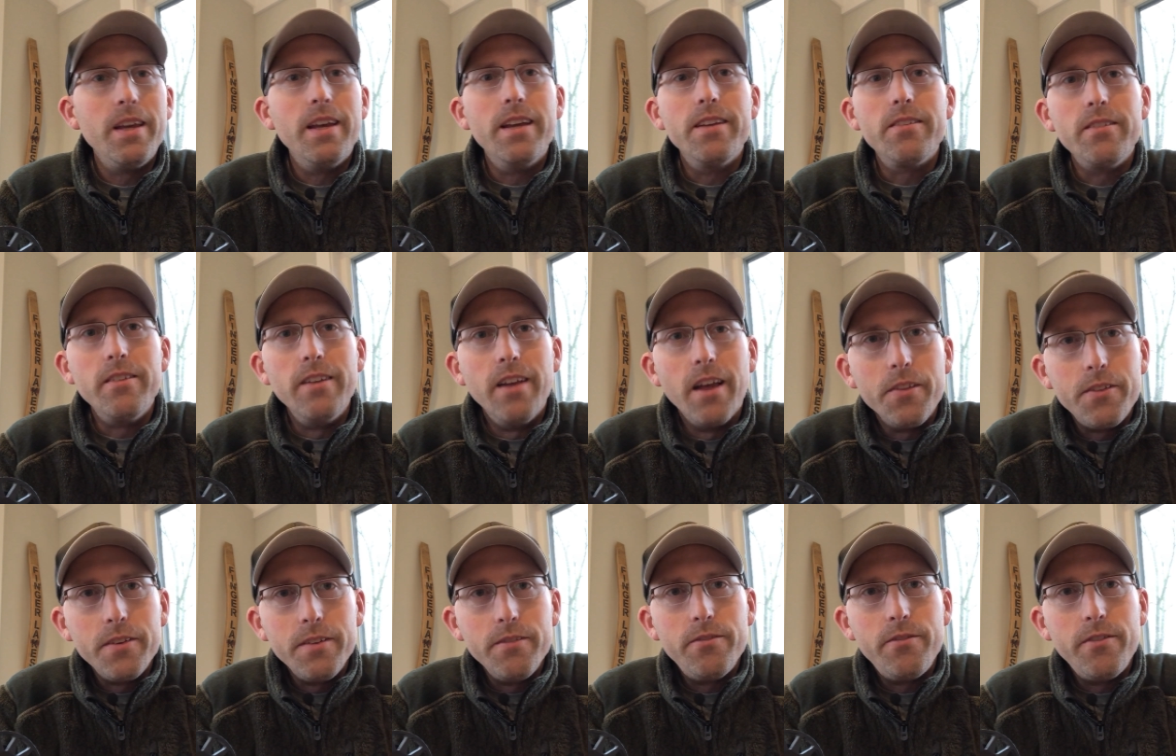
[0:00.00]
It's
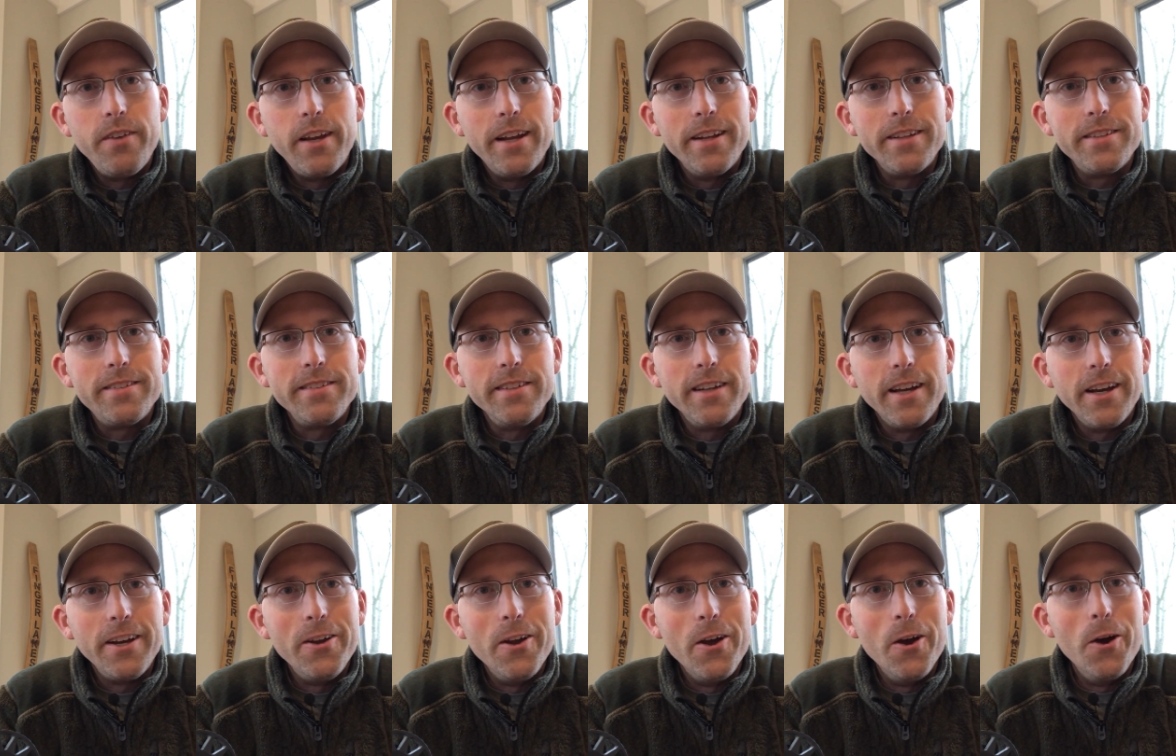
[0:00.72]
nothing fancy,
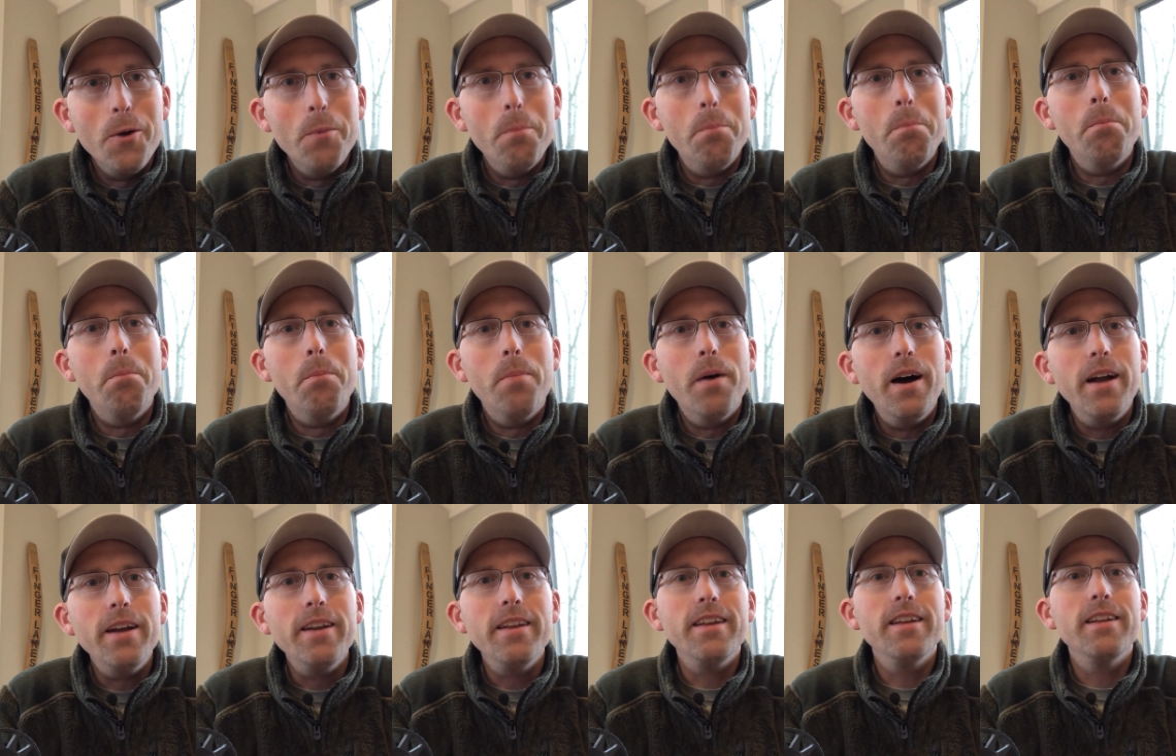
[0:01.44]
I know,
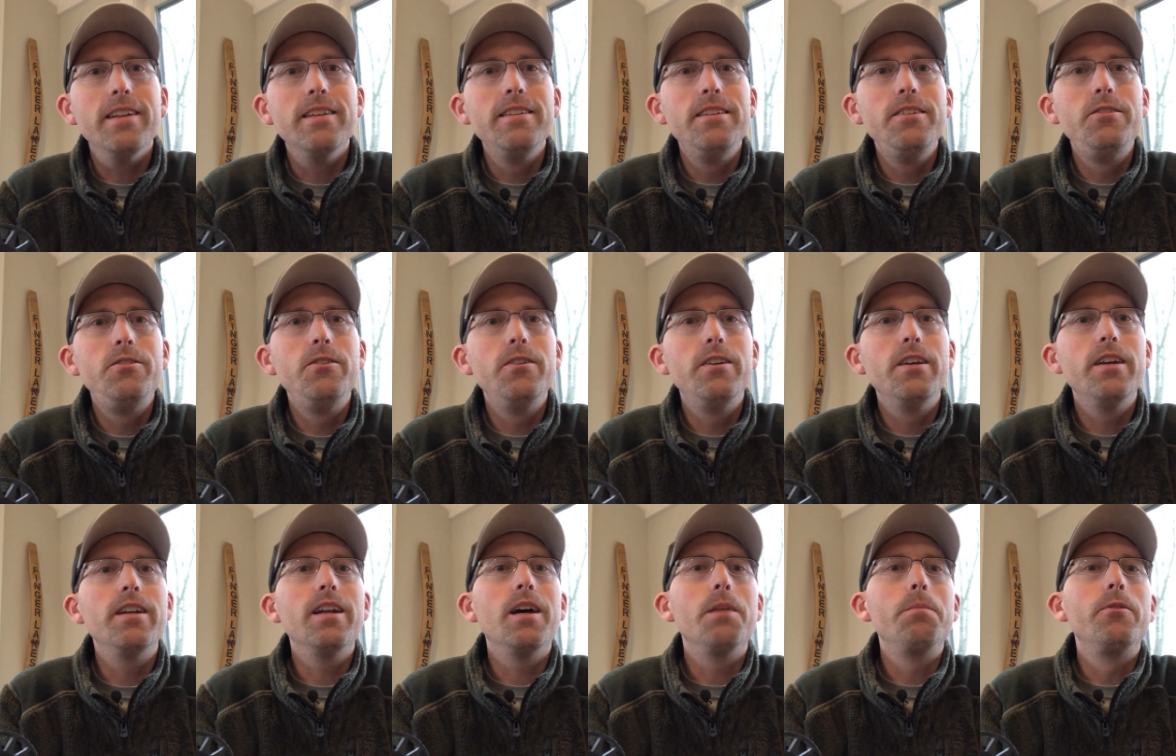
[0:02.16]
but at least you
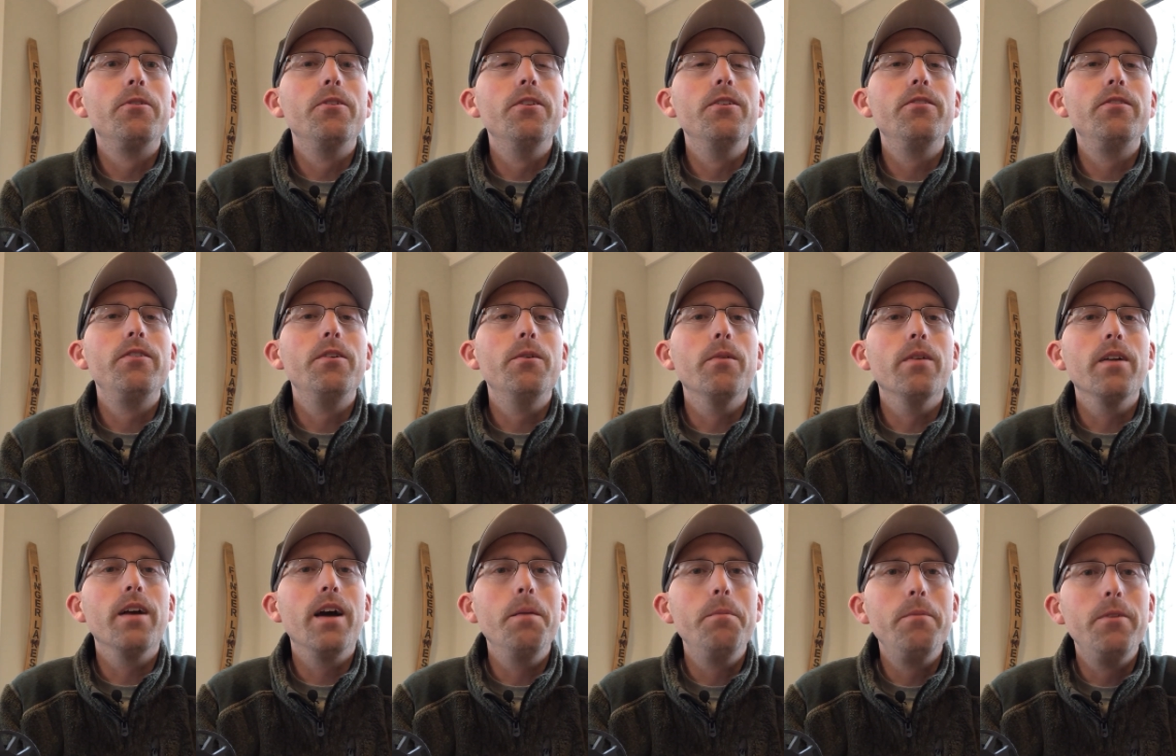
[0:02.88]
get an opportunity to see
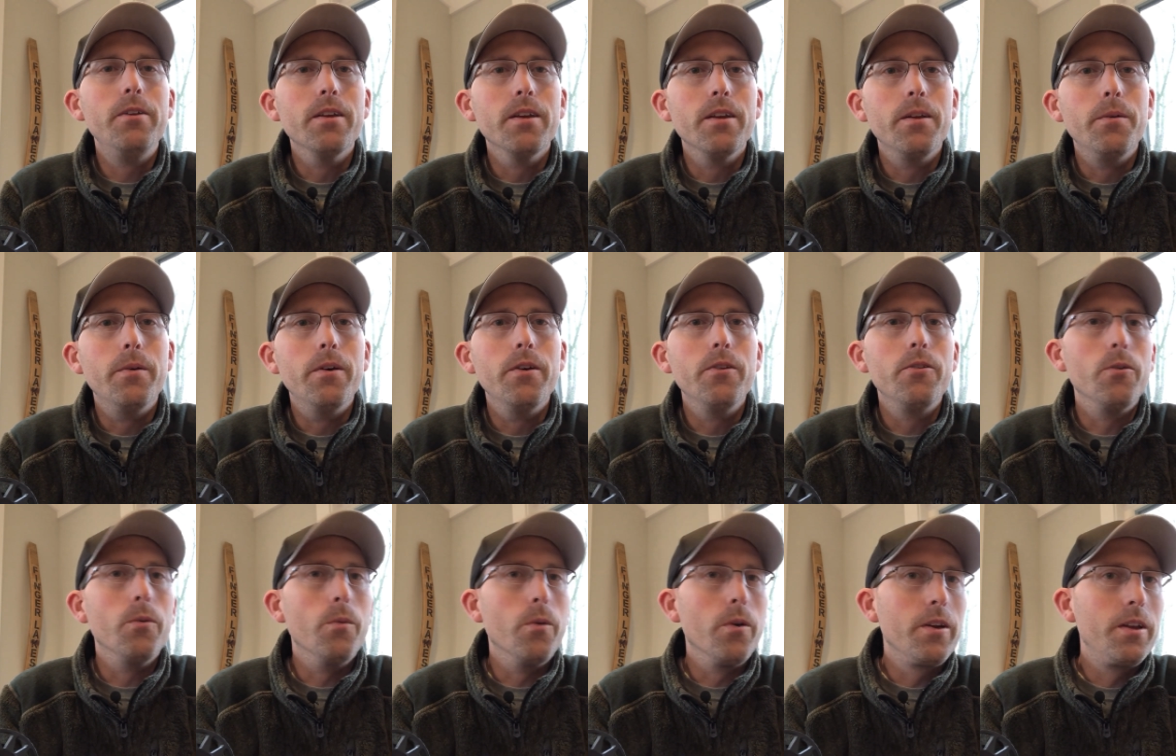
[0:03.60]
what I'm dealing with
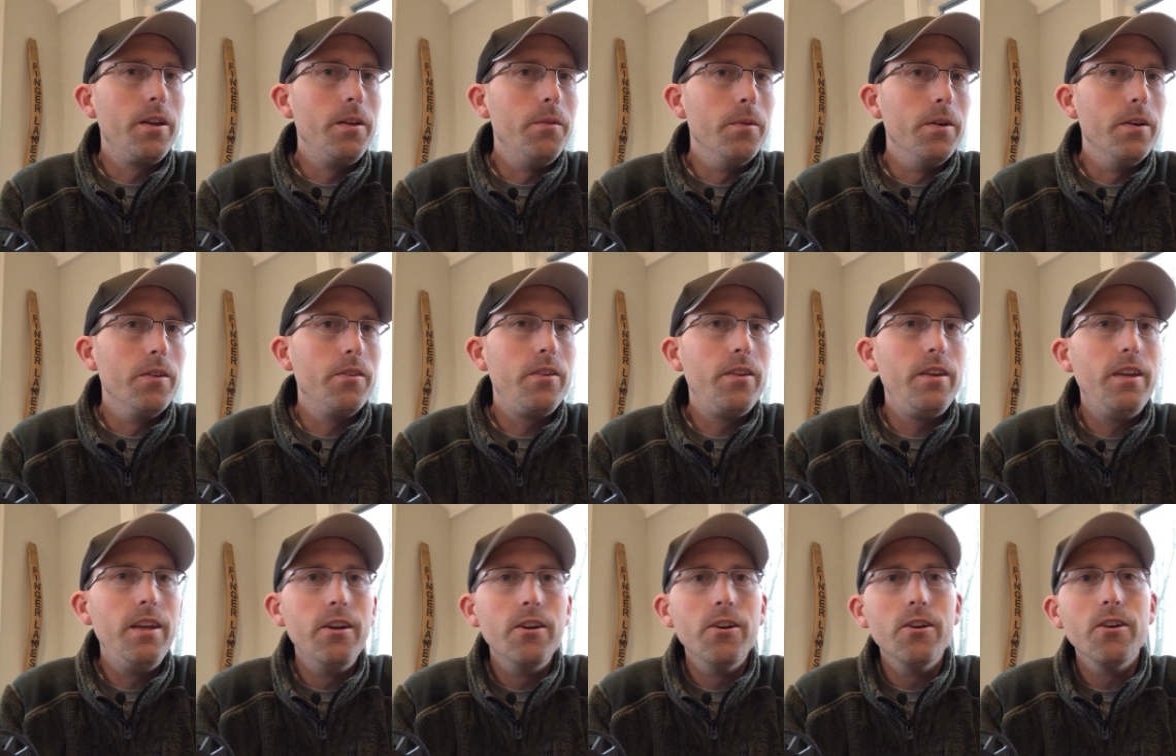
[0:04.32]
or working with
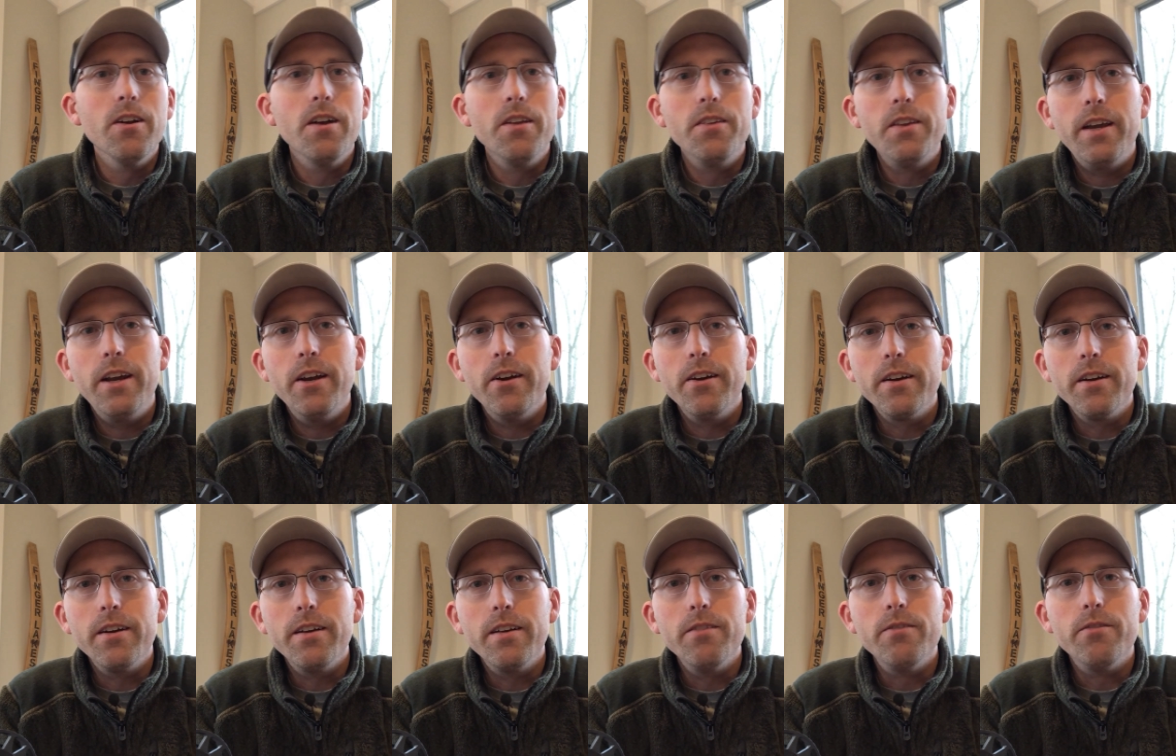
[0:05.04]
here on the
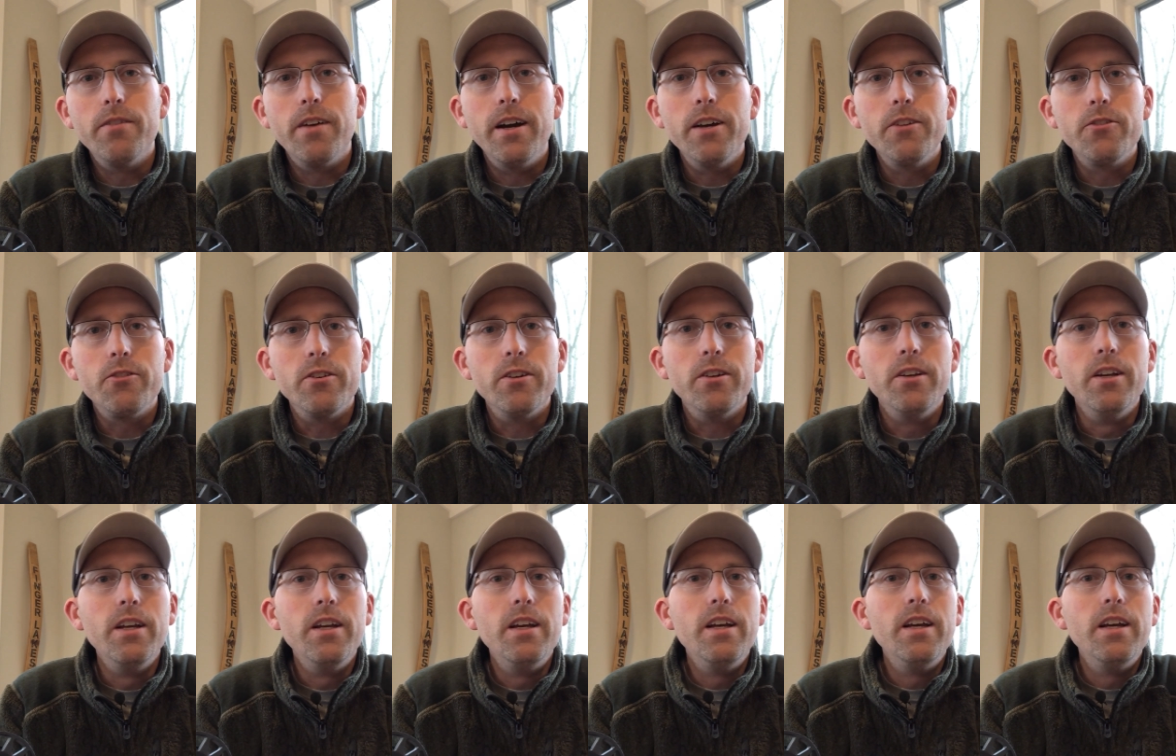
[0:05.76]
Airgun Advisor.